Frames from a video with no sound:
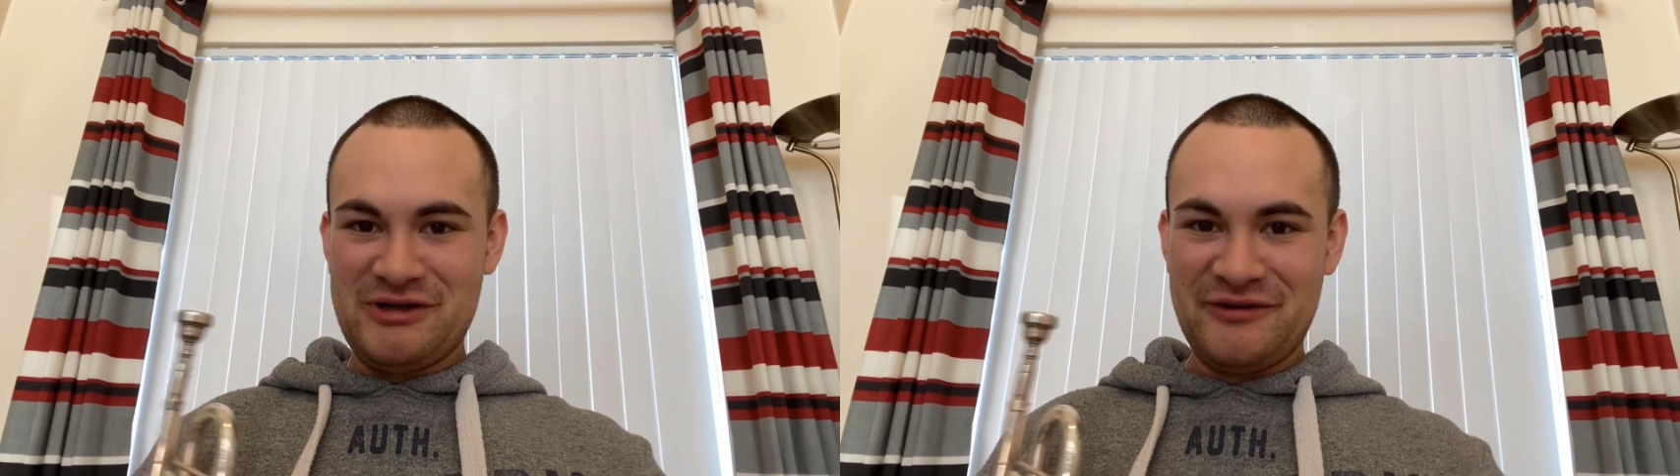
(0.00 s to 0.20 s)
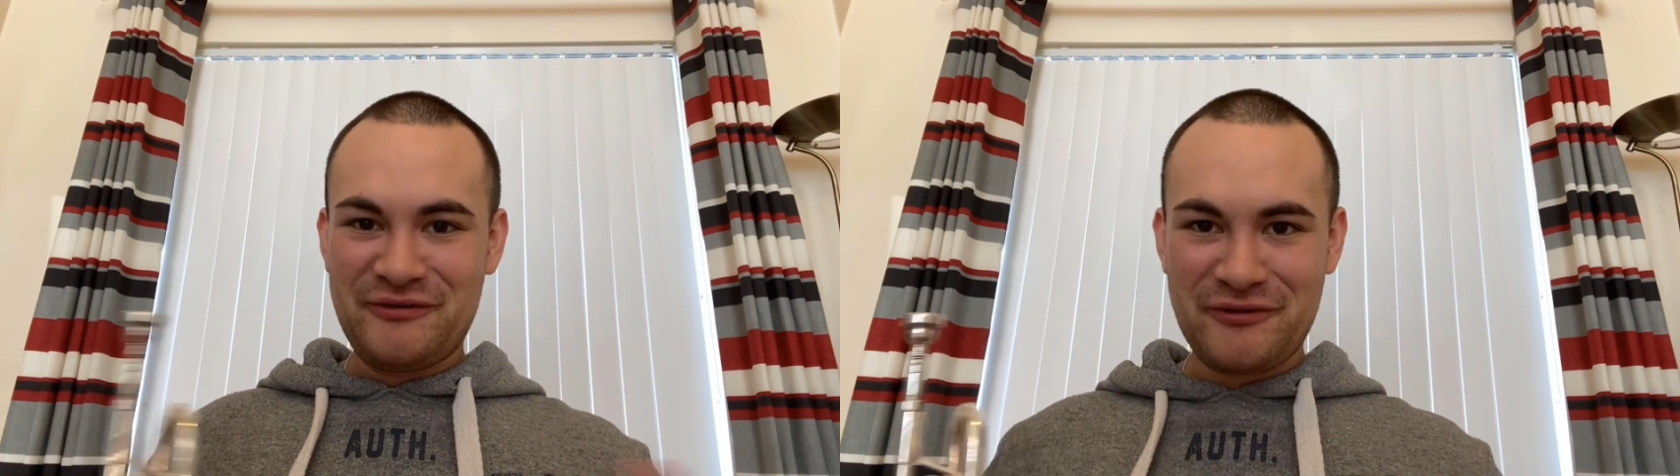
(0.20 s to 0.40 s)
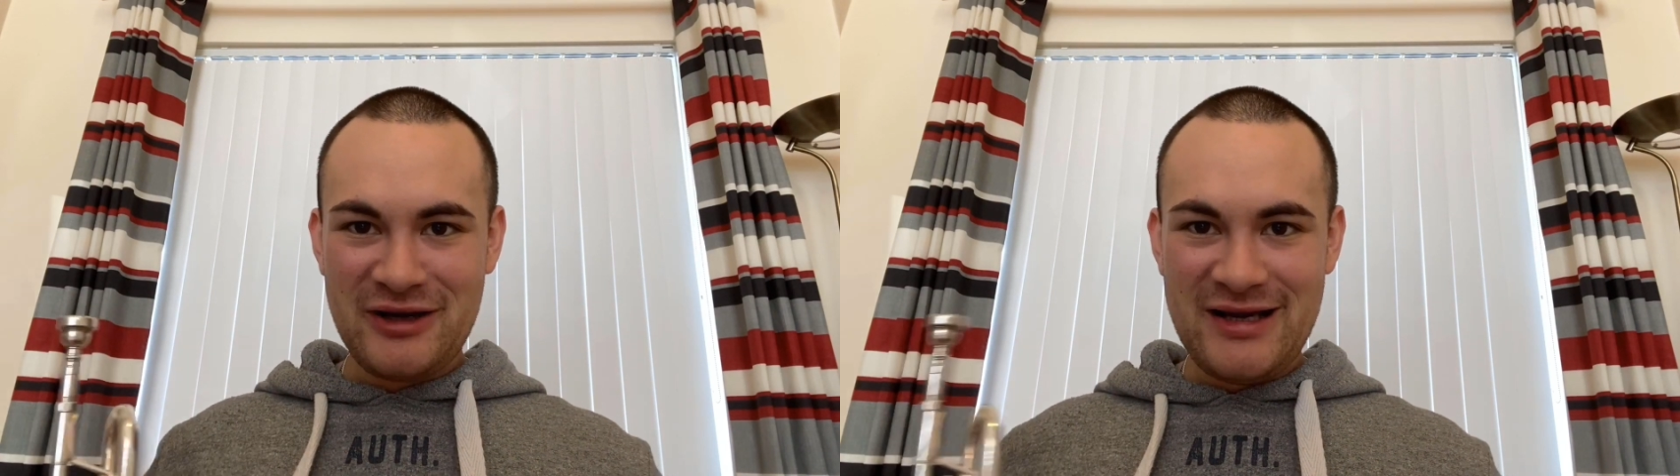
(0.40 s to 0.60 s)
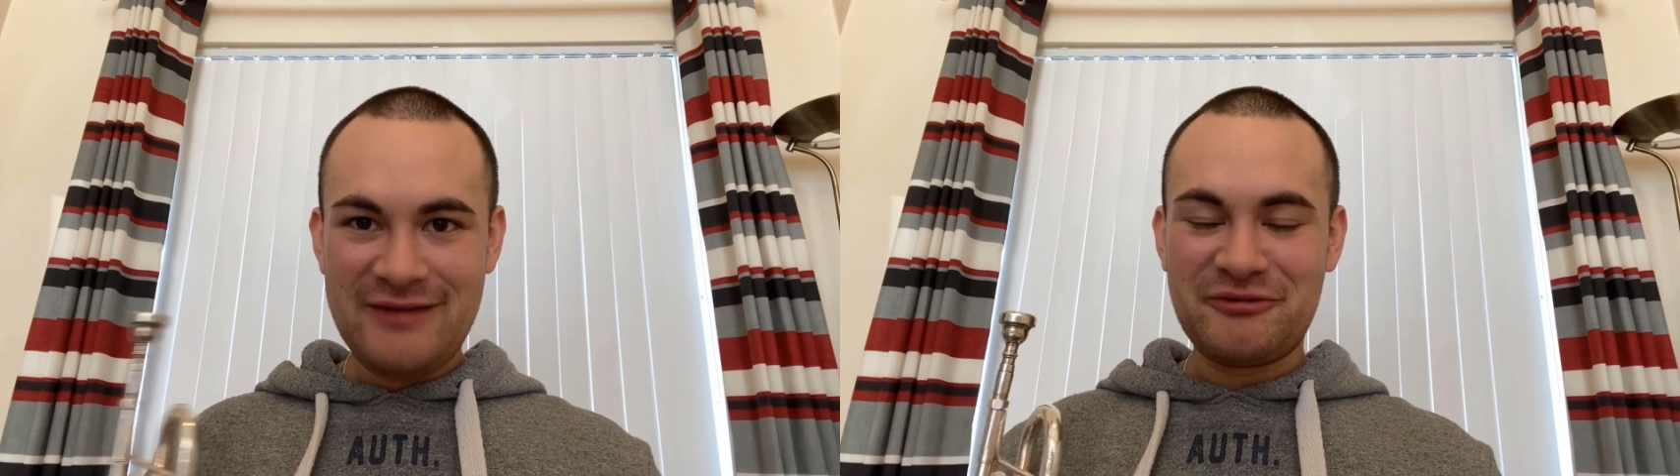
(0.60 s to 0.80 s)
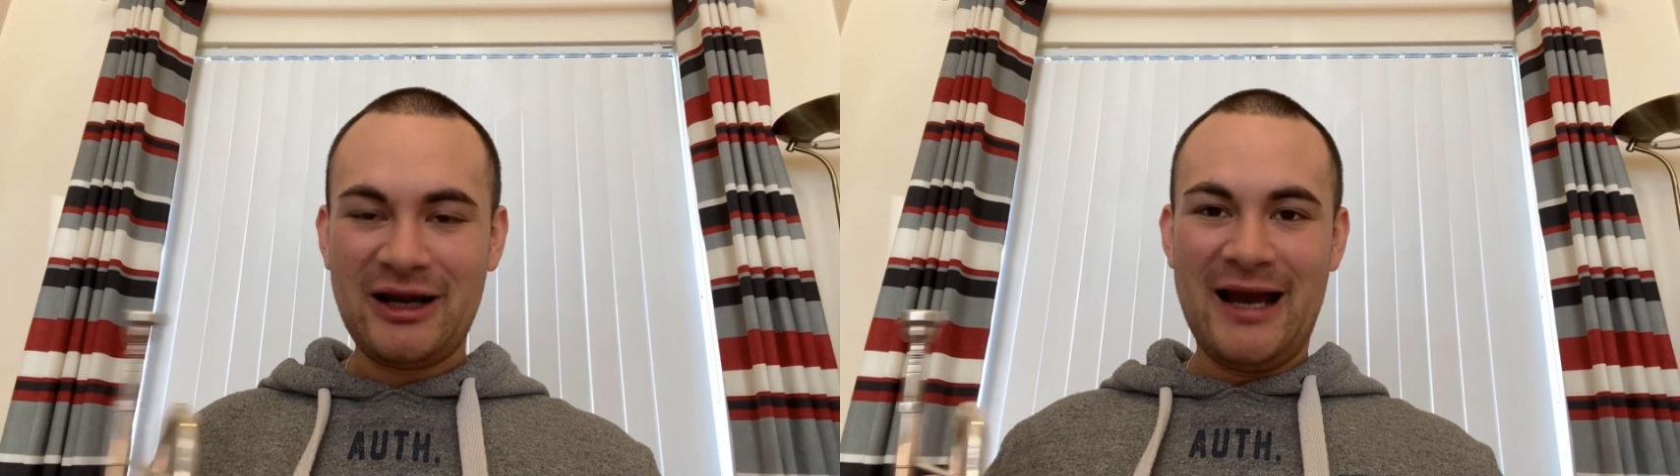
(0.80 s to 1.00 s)
free and
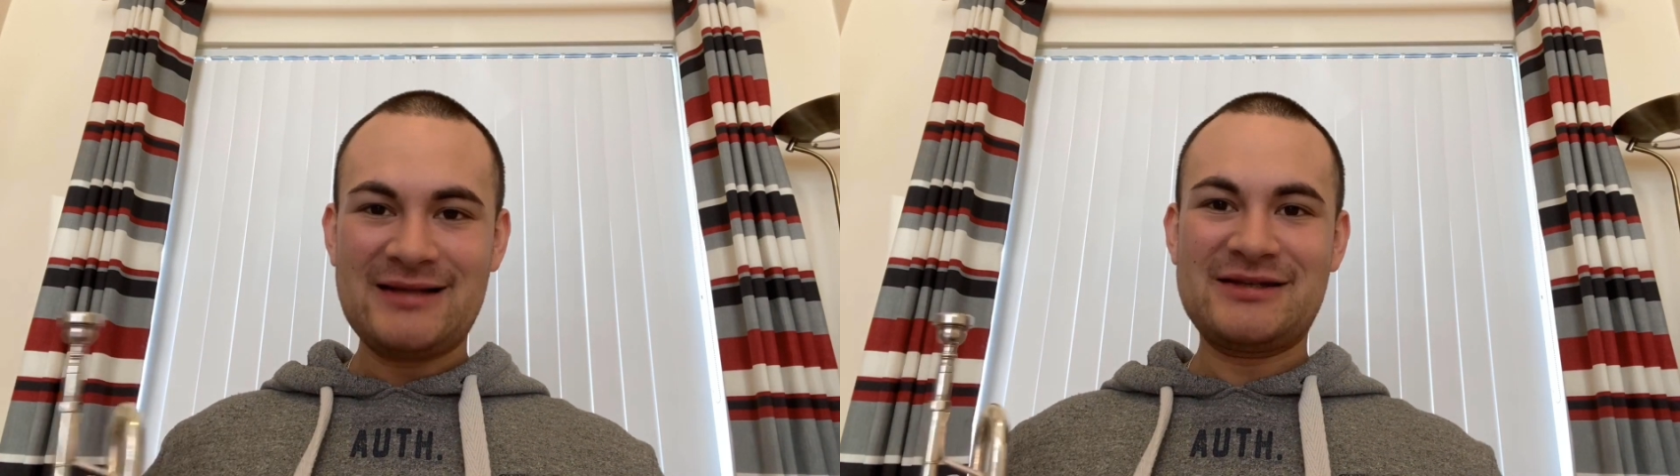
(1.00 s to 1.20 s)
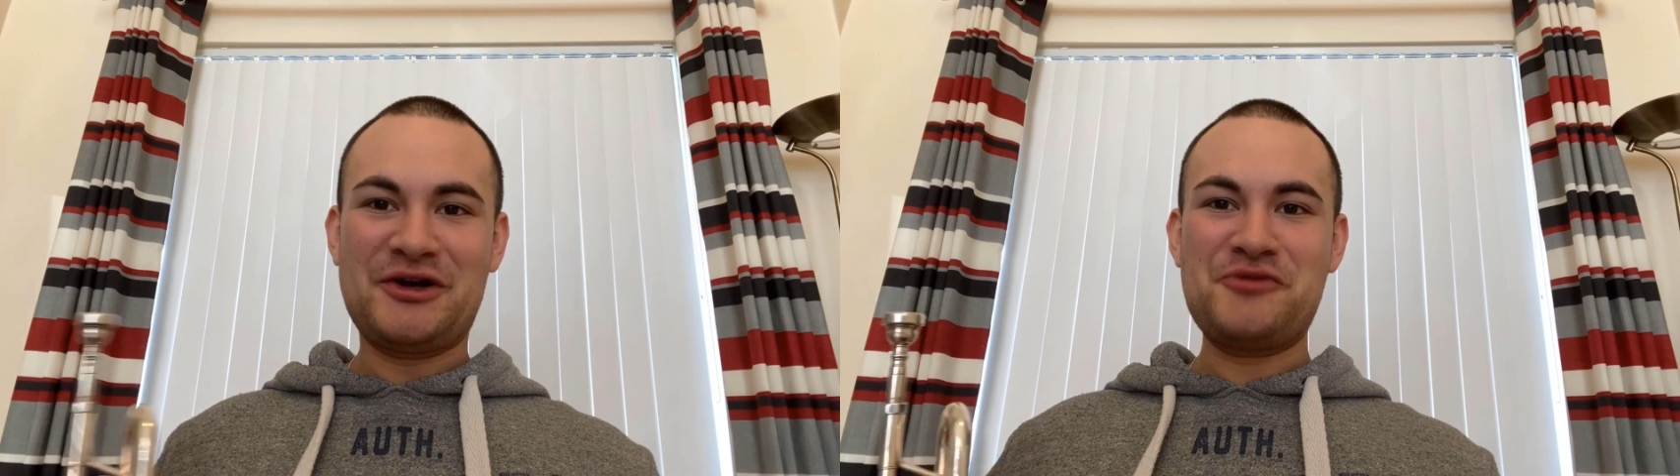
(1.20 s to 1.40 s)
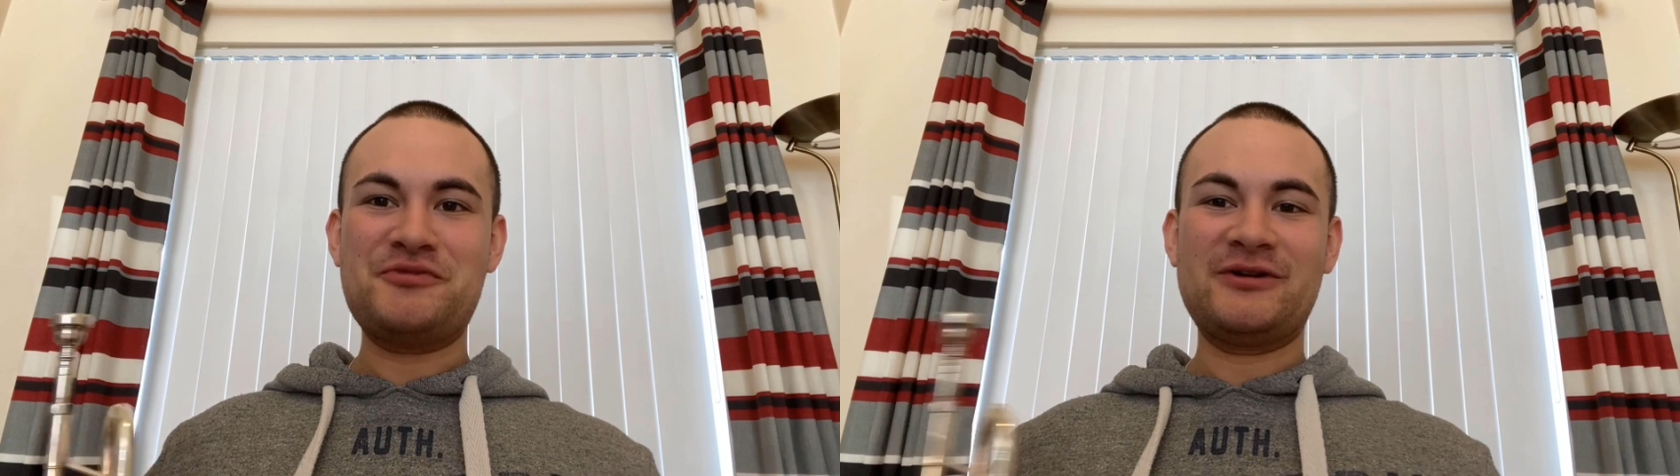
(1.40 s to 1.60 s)
relaxed and open,